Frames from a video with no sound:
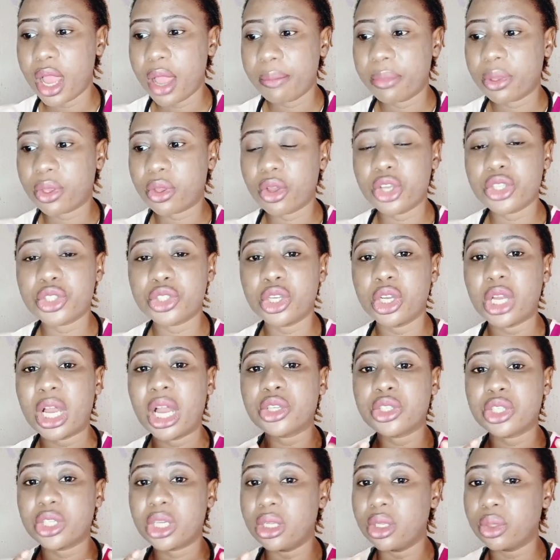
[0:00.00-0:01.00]
Because you're
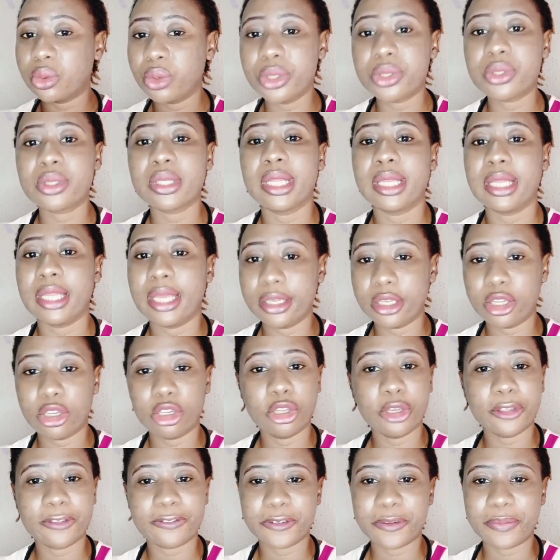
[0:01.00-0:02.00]
actually going to learn a
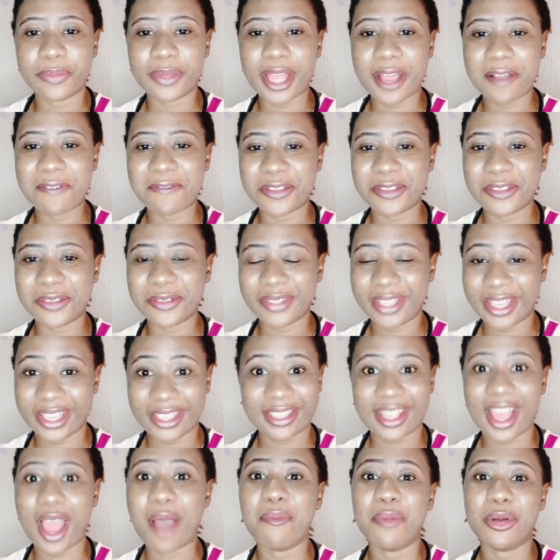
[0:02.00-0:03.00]
lot from that video.
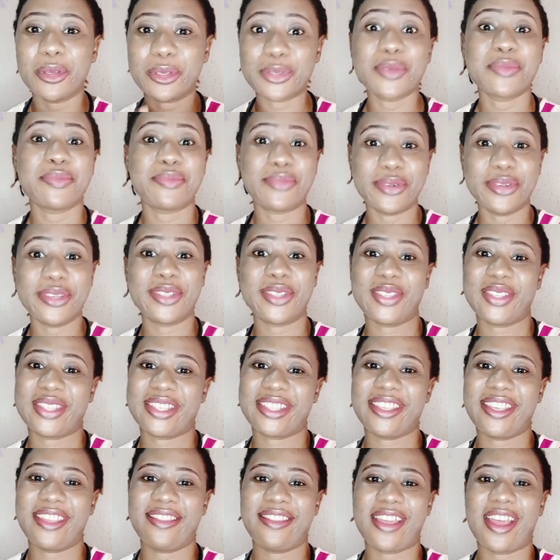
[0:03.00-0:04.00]
Yes, I'm also good to
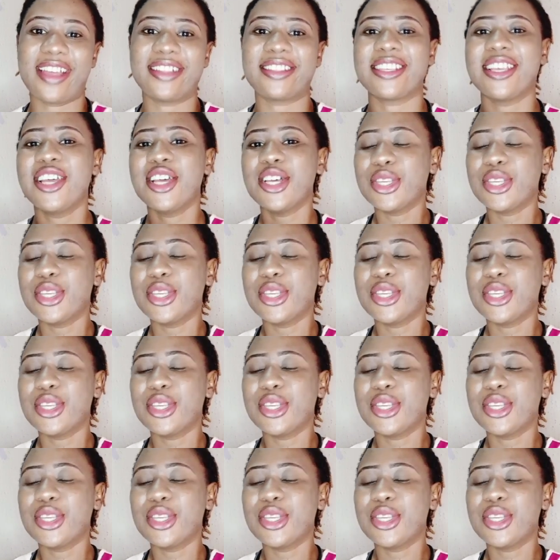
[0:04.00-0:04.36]
say that.